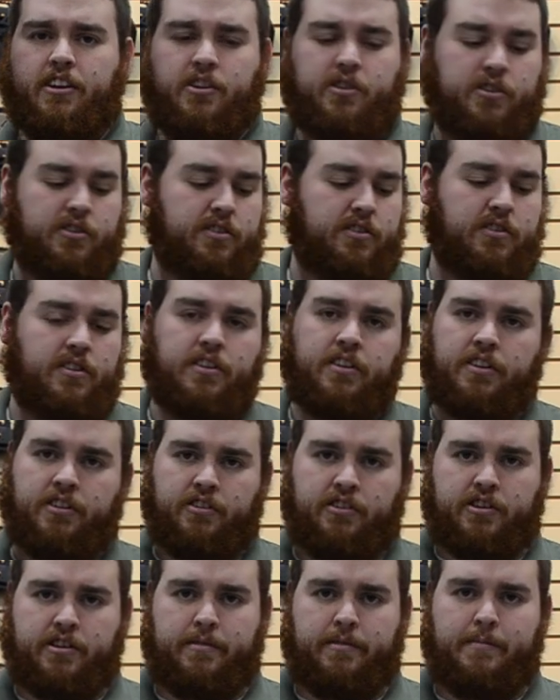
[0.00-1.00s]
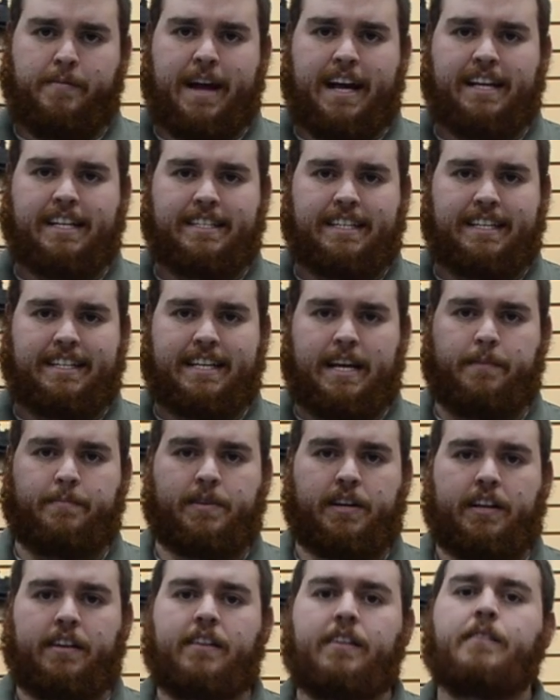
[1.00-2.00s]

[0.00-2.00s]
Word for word: your, your, your magazine's empty.